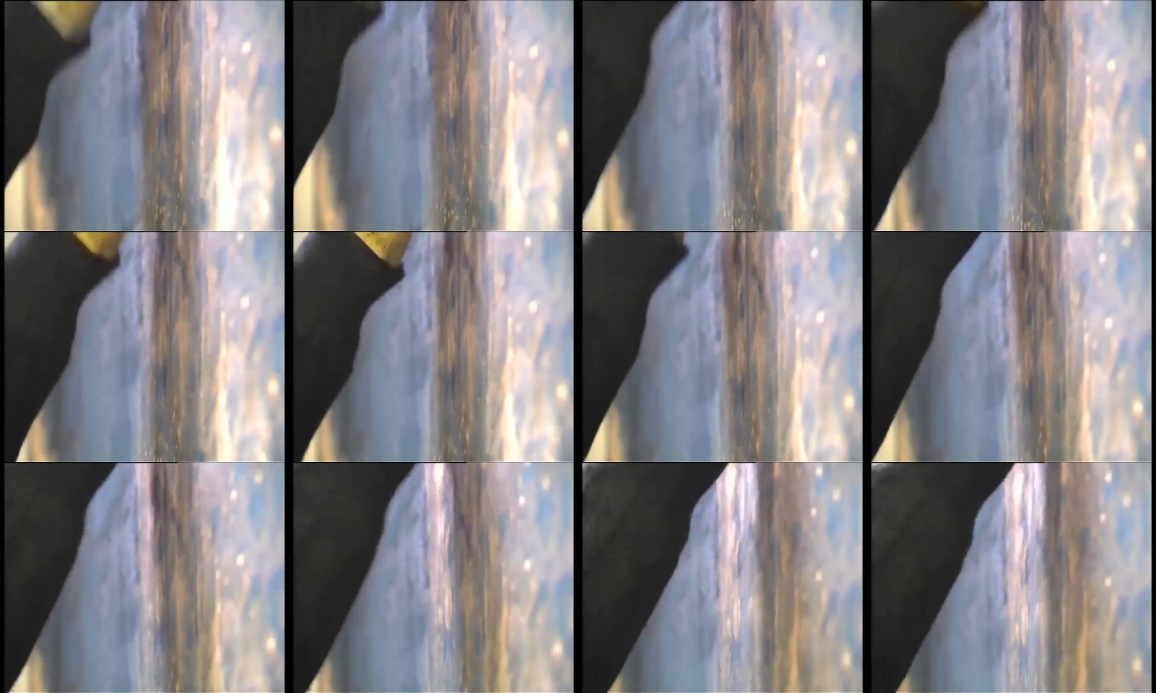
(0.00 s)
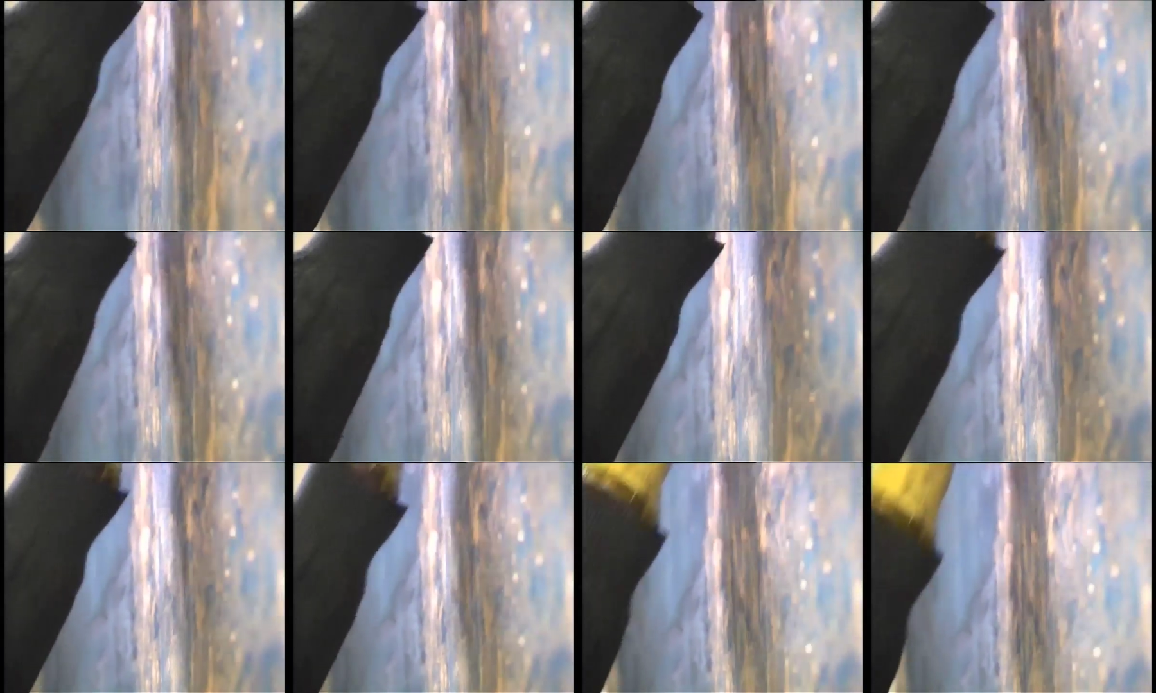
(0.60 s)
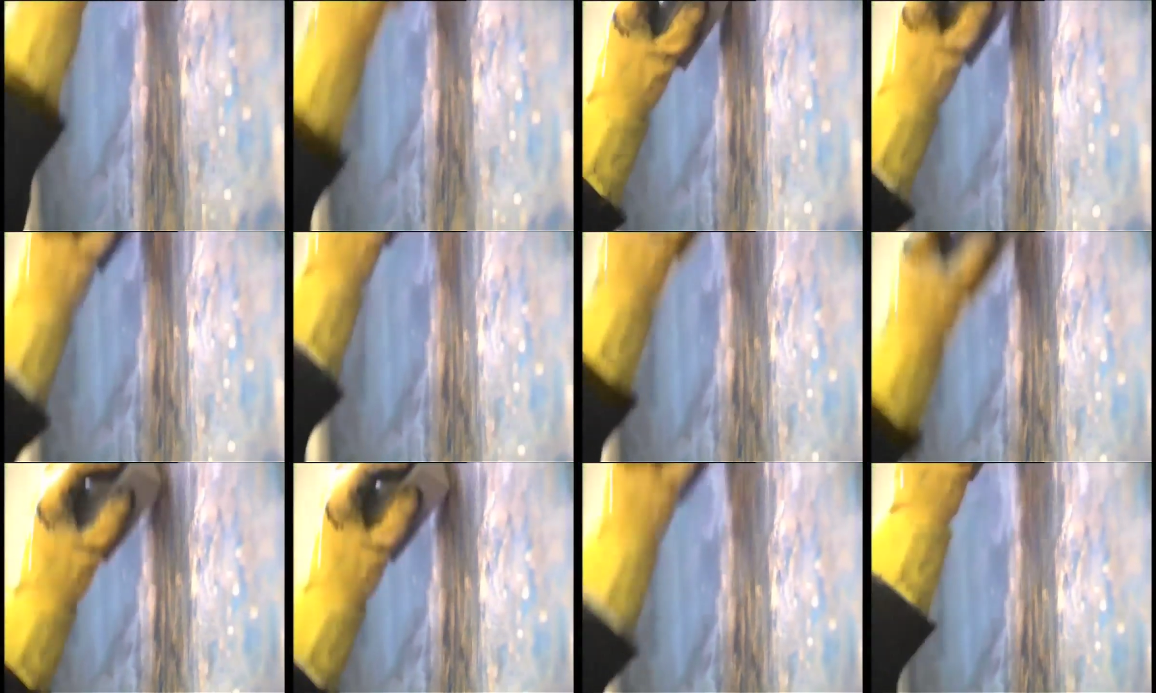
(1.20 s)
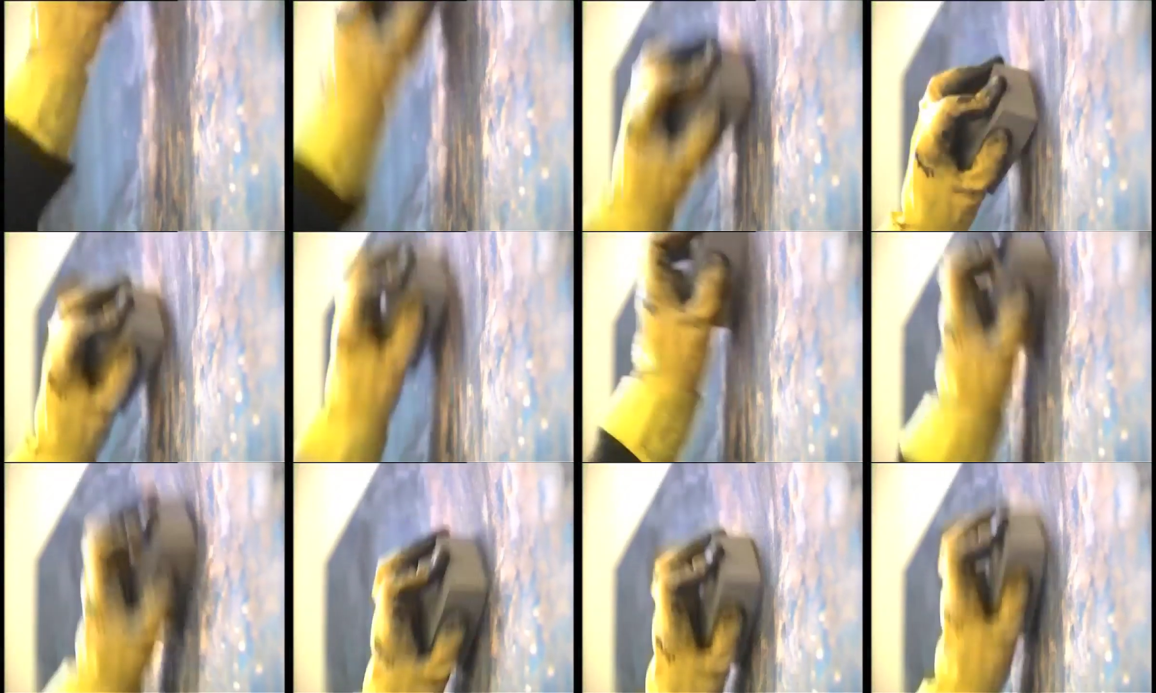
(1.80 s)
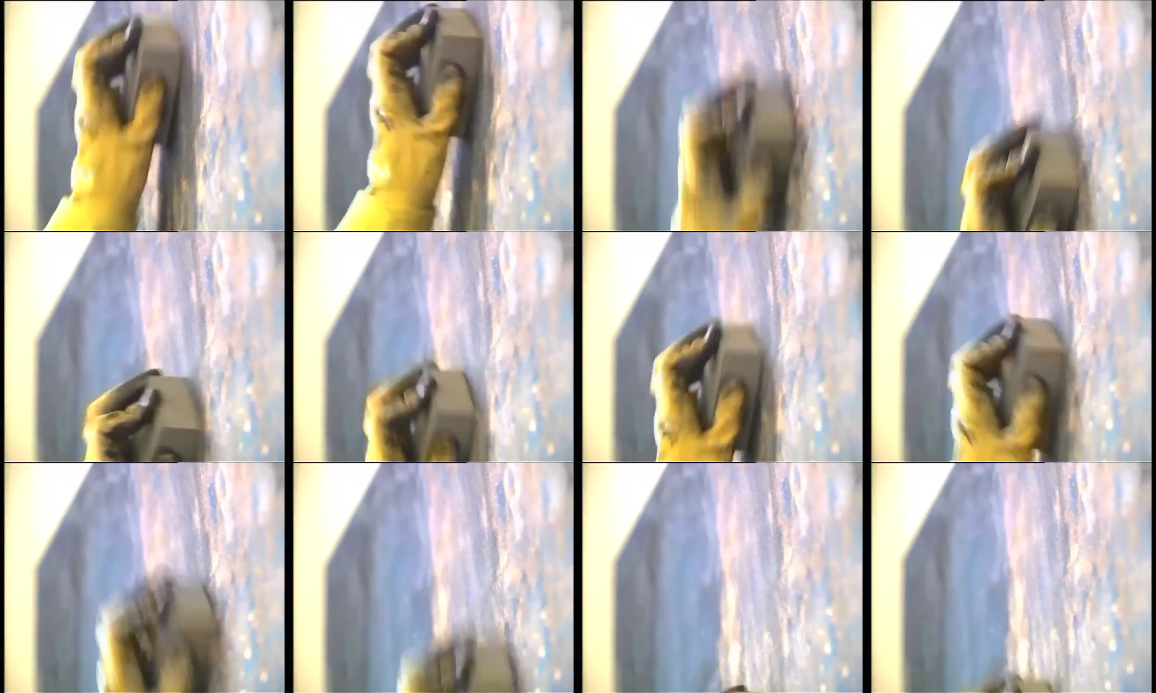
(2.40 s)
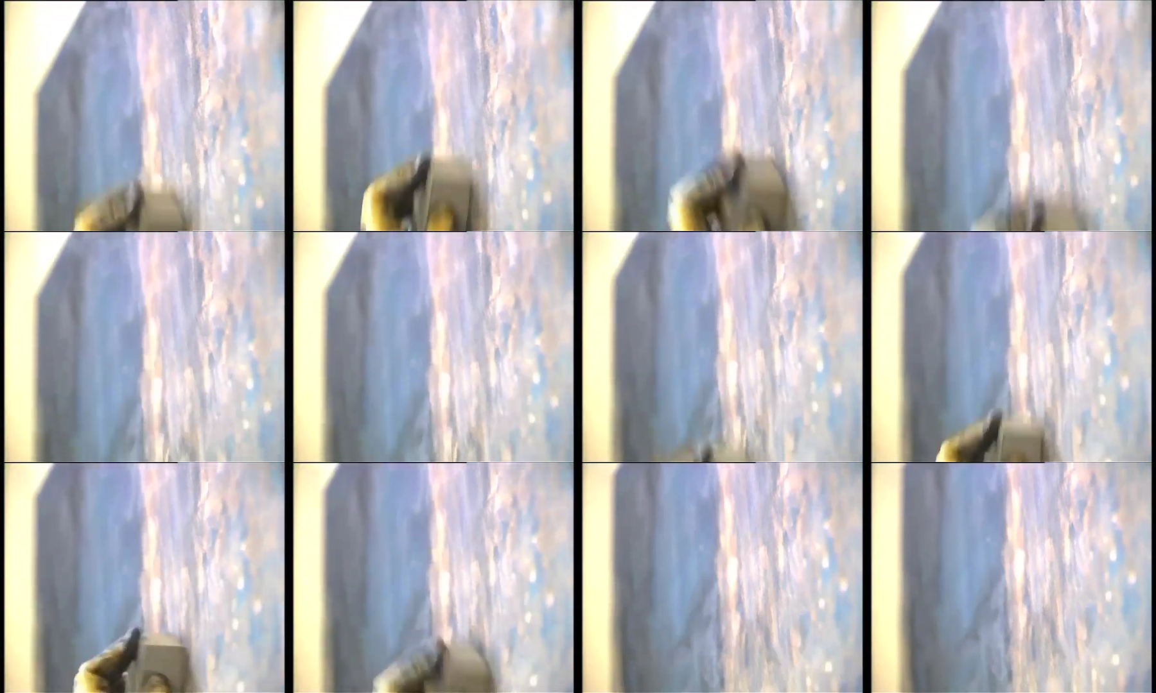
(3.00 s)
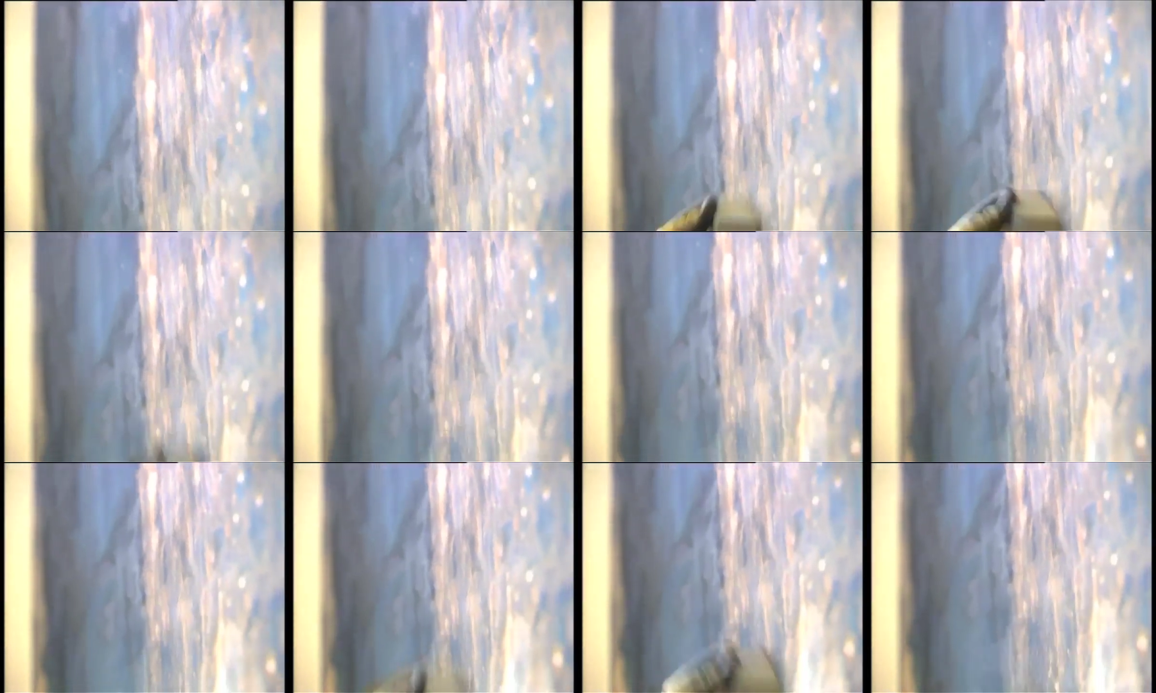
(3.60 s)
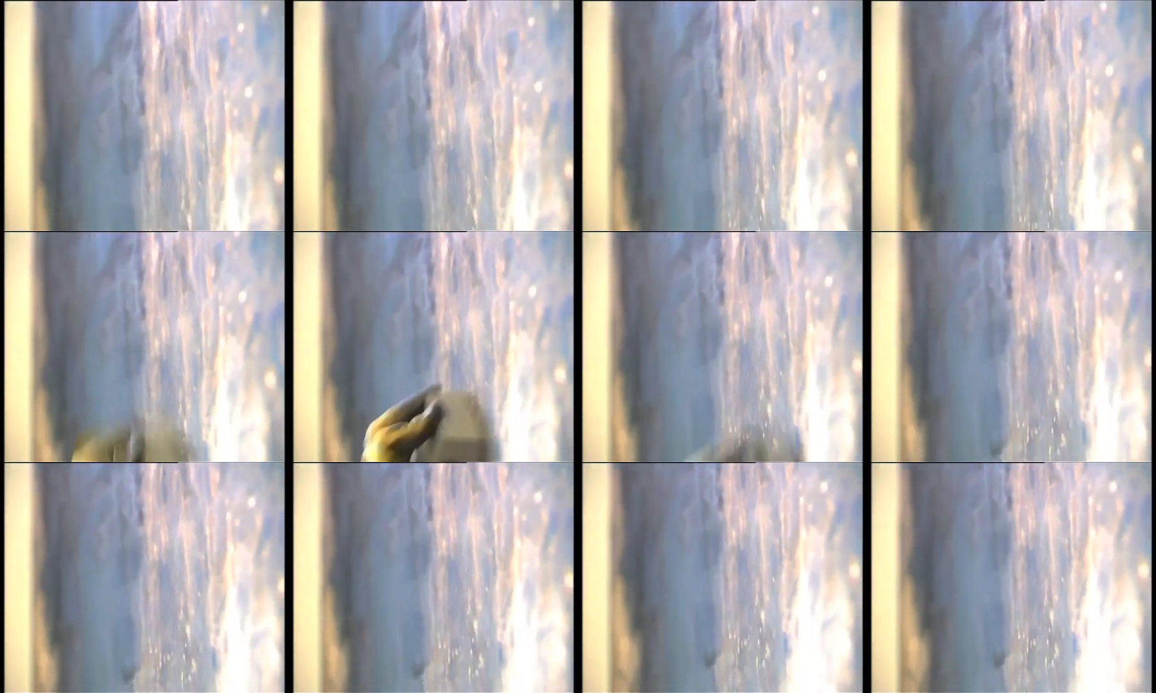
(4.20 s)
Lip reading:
(no speaker visible)